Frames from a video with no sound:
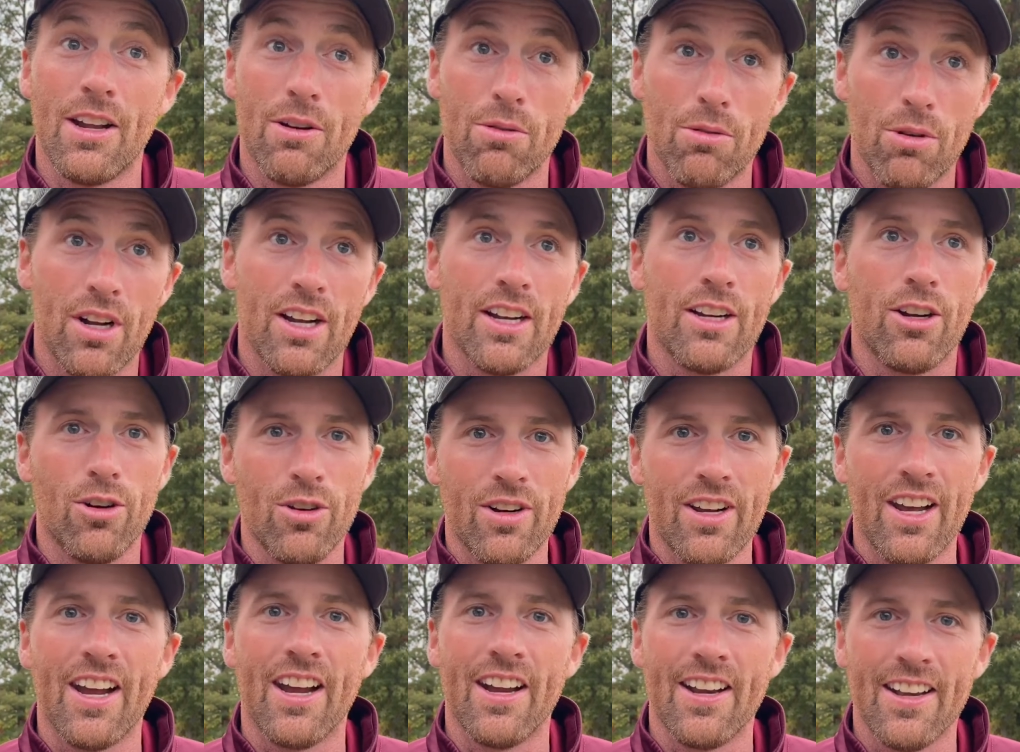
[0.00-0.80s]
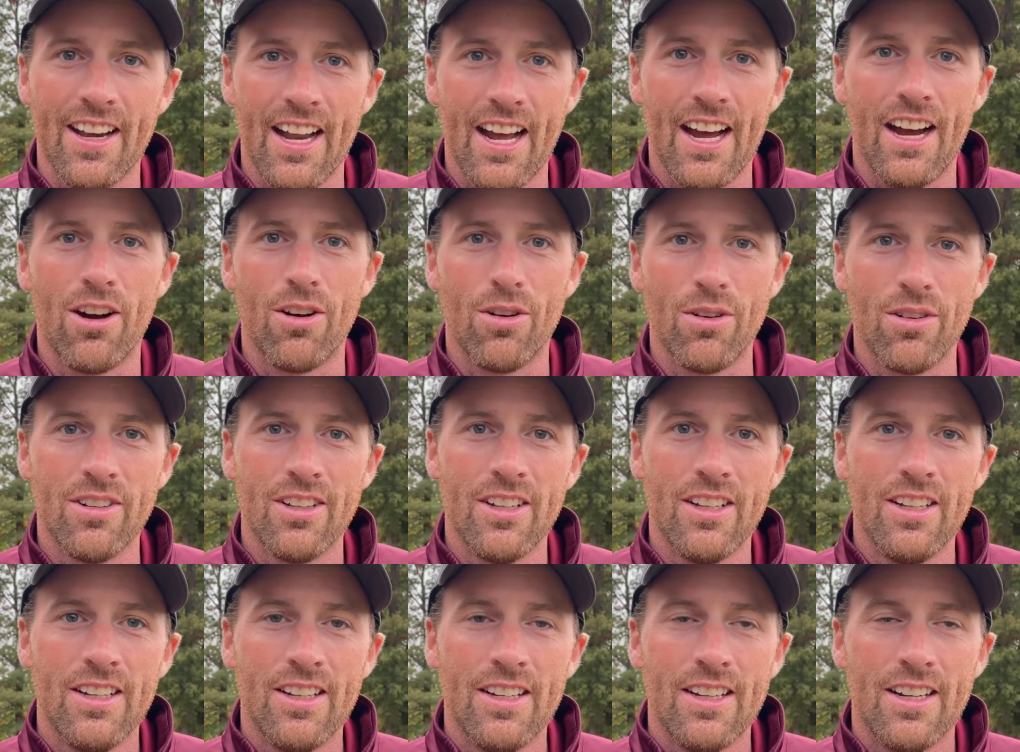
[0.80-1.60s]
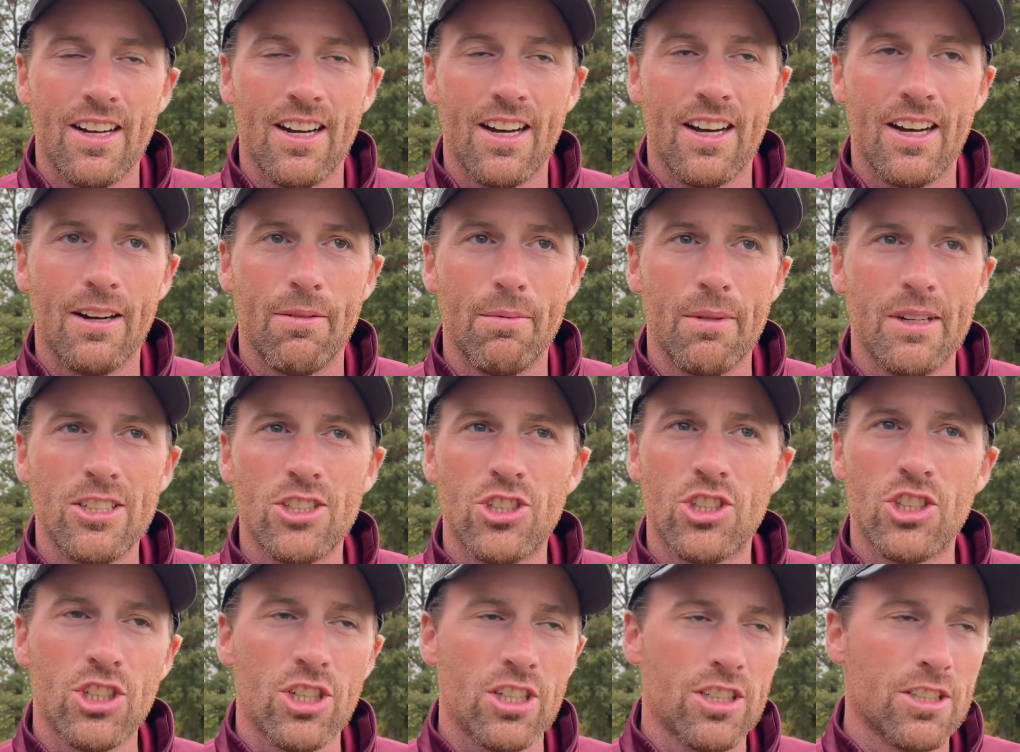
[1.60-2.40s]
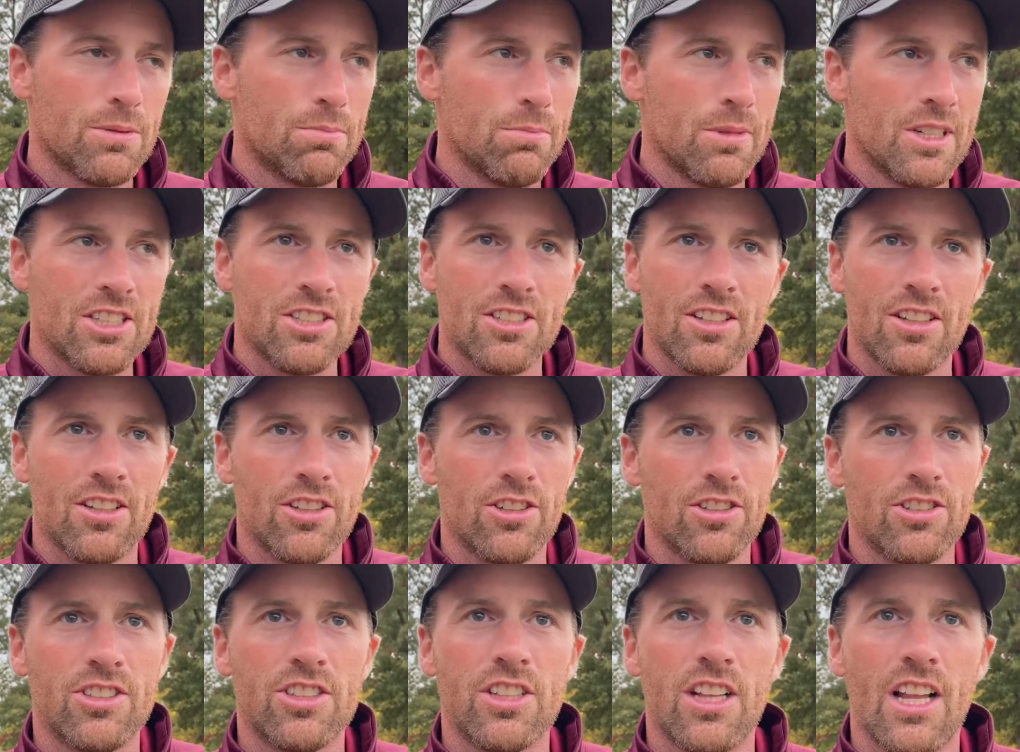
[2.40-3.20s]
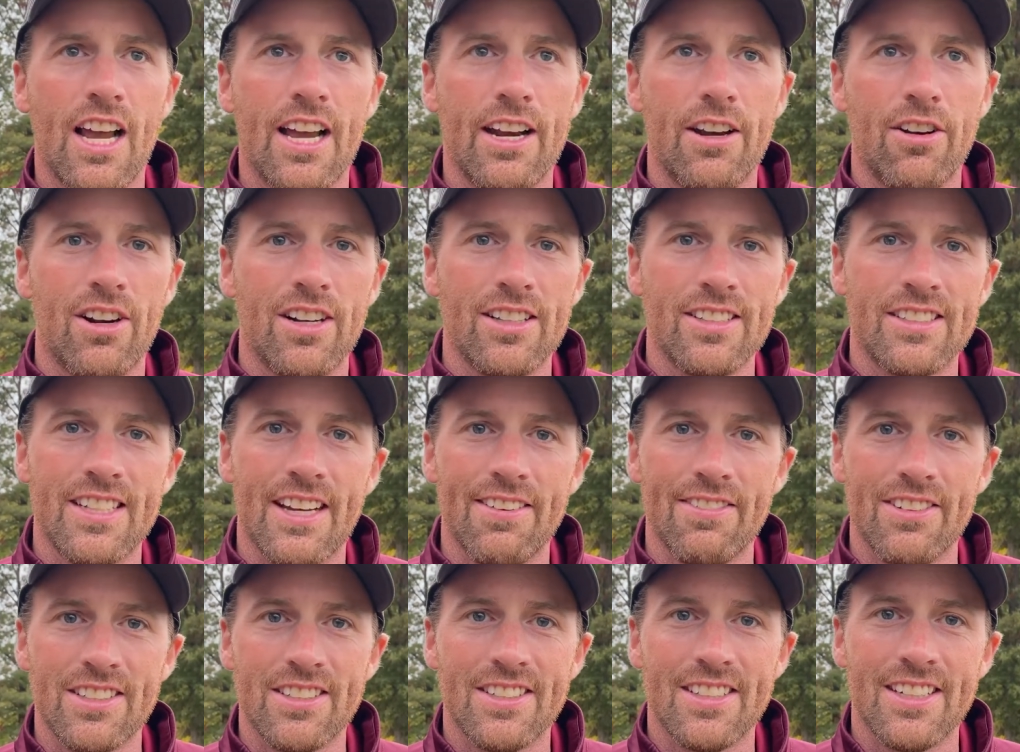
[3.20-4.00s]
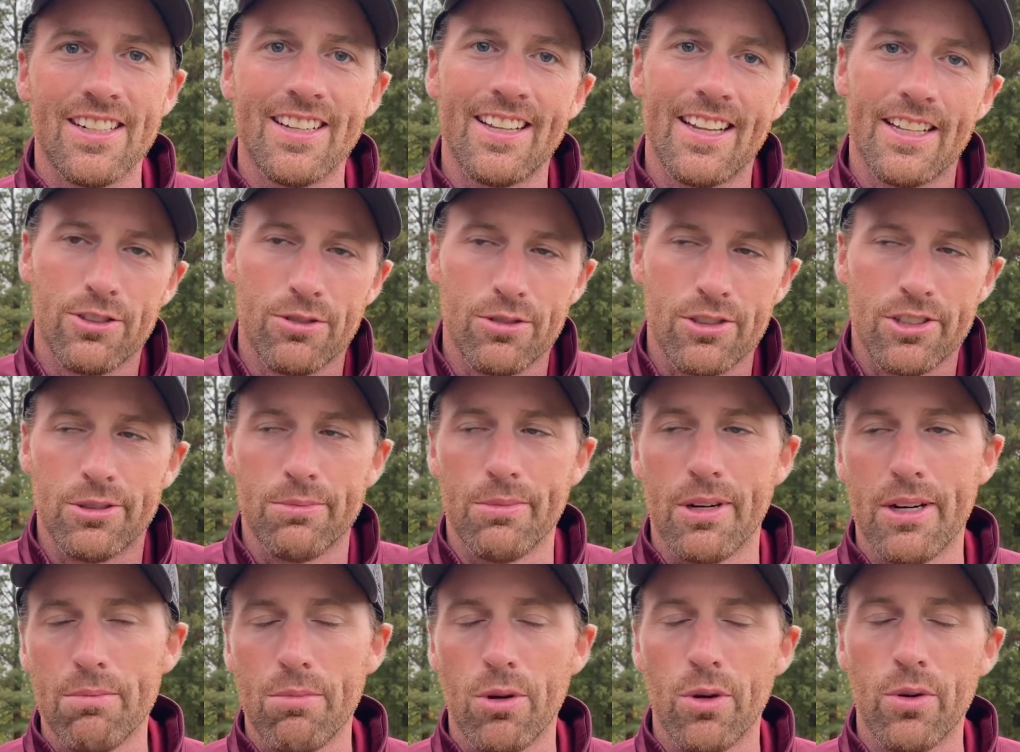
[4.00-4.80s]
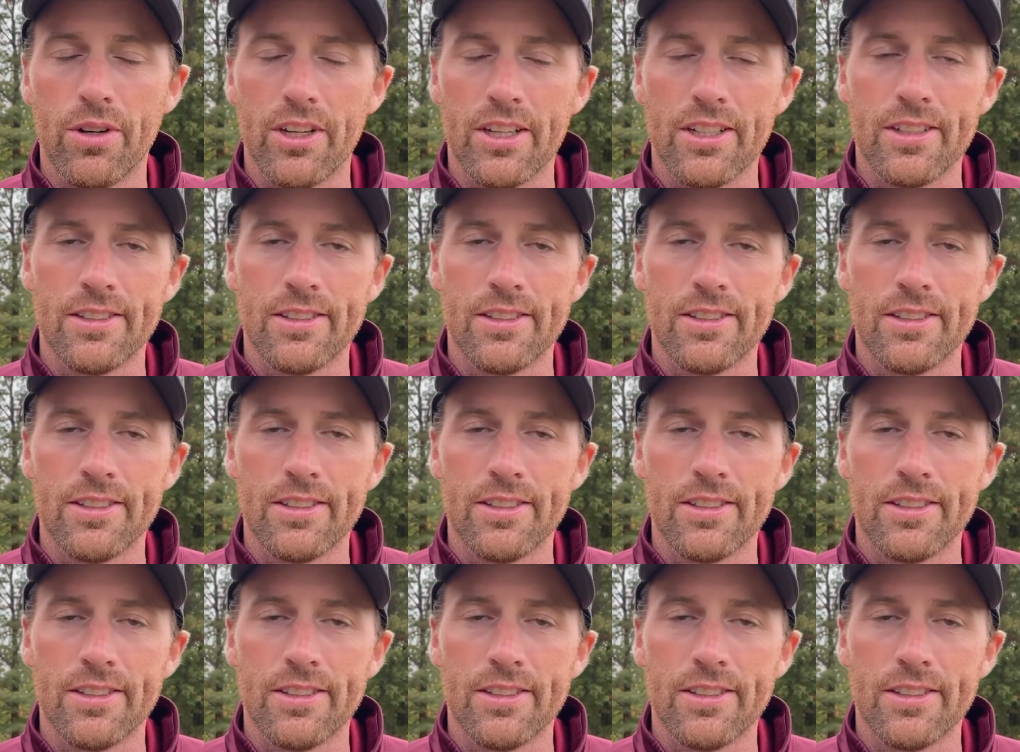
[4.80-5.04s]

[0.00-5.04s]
we're like, okay, now, and just missed a little slider on 17. That's where she made bogey.